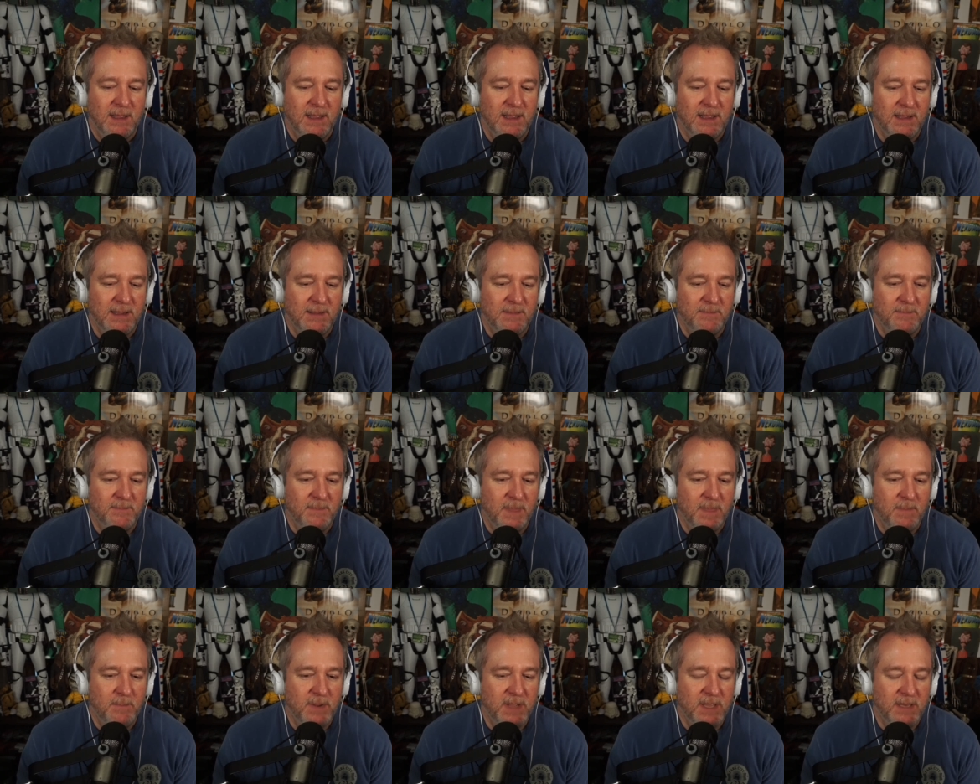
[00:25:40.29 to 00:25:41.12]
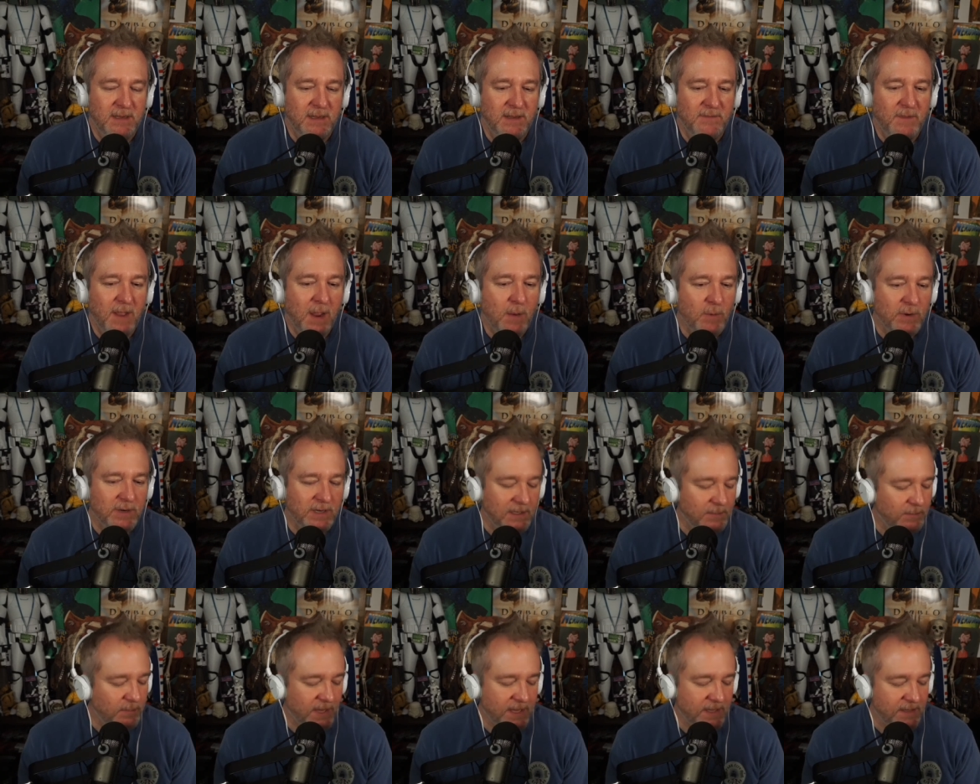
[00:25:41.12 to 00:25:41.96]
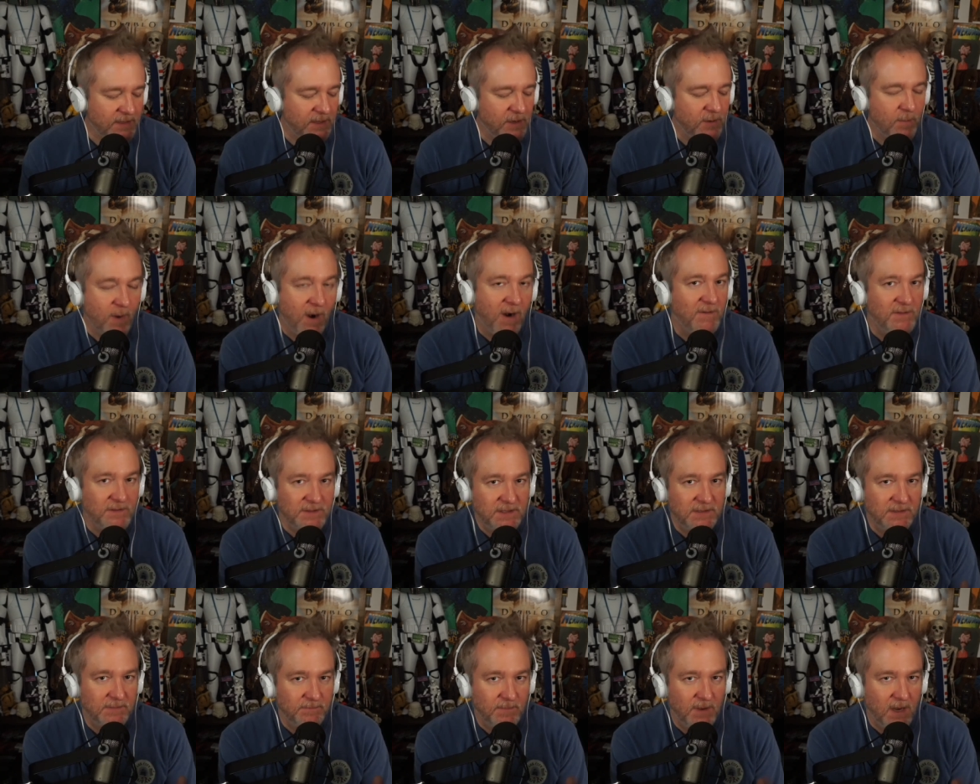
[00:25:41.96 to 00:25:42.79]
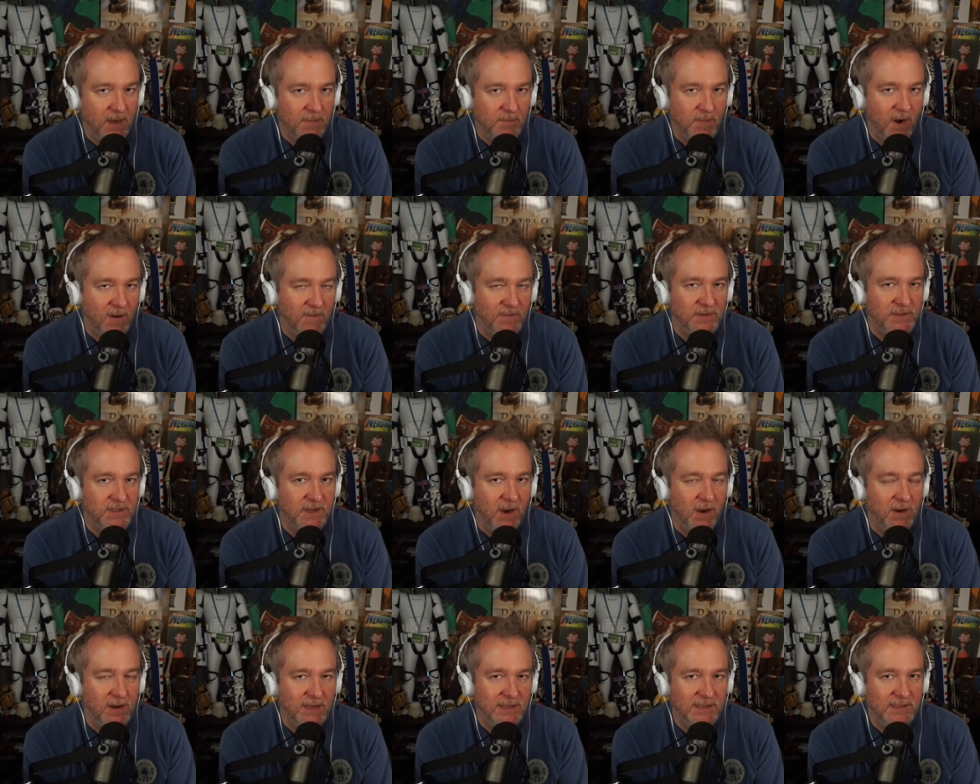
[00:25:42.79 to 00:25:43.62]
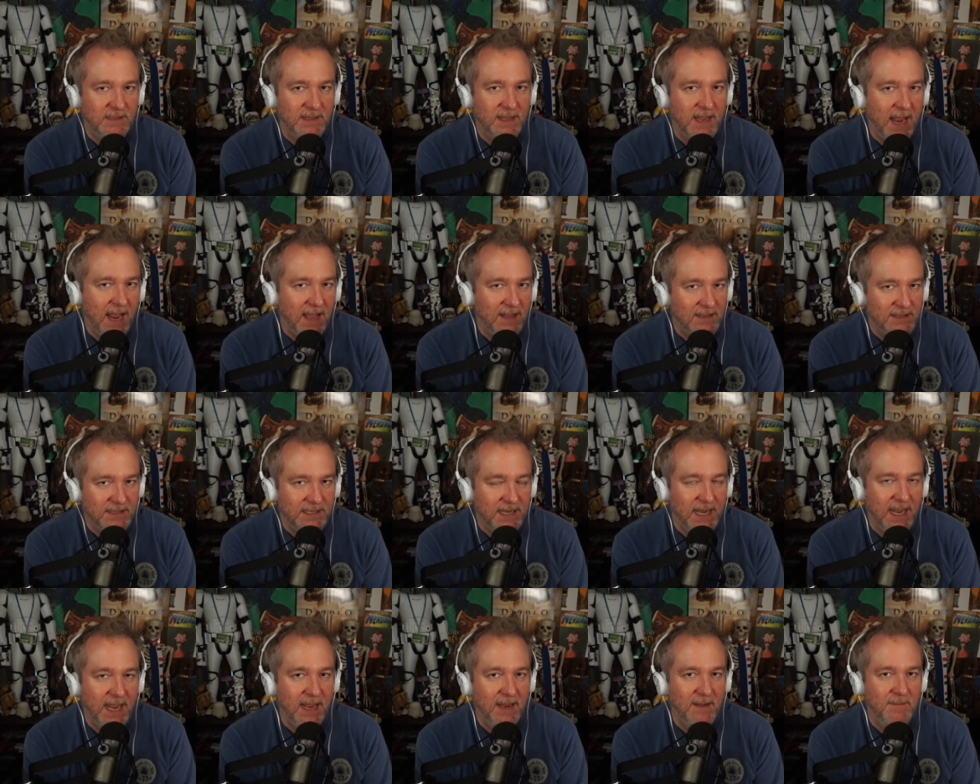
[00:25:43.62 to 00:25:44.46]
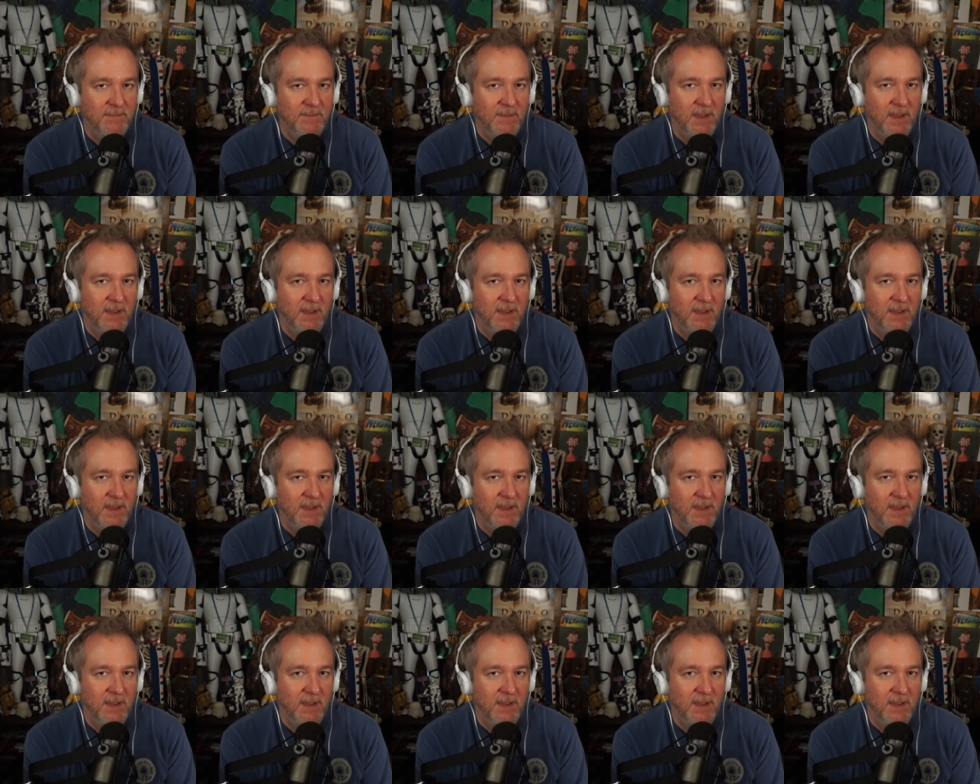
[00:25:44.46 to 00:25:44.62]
Um, but if I wanted to play the new Marvels of the, uh, Marvel's Guardians of the Galaxy game,